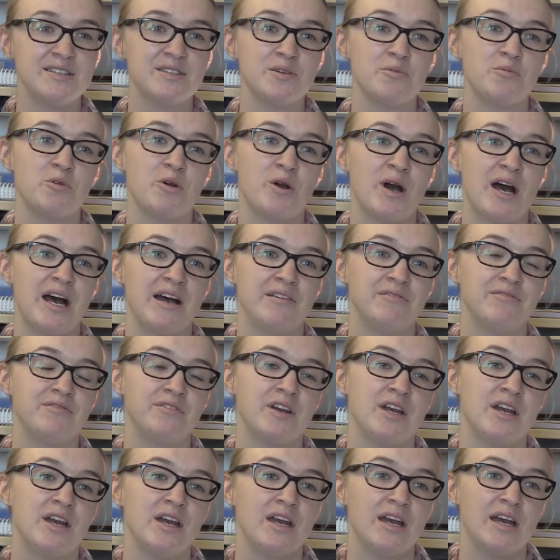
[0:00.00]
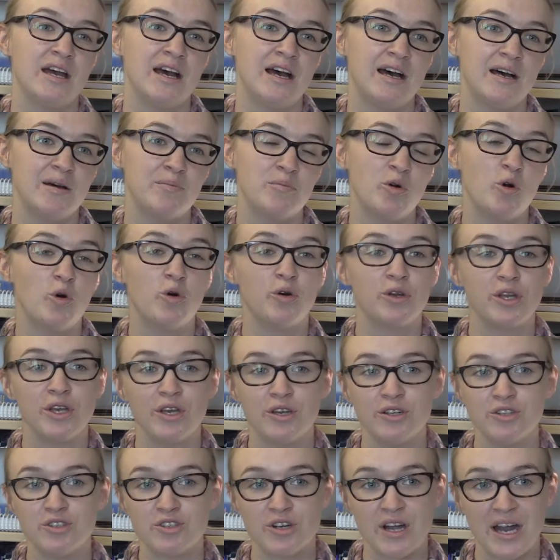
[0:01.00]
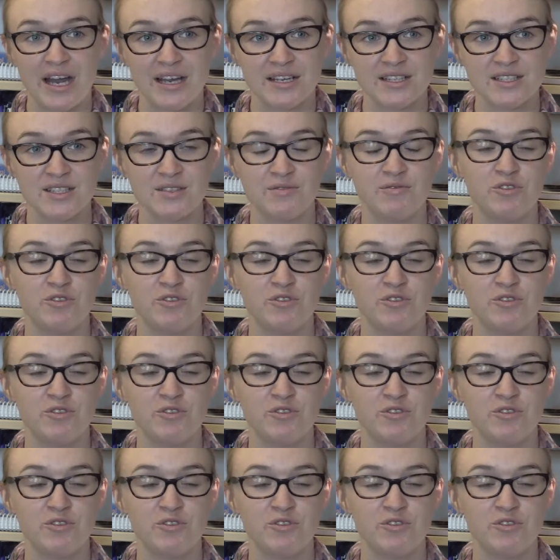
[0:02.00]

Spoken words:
So we'll have audio tracks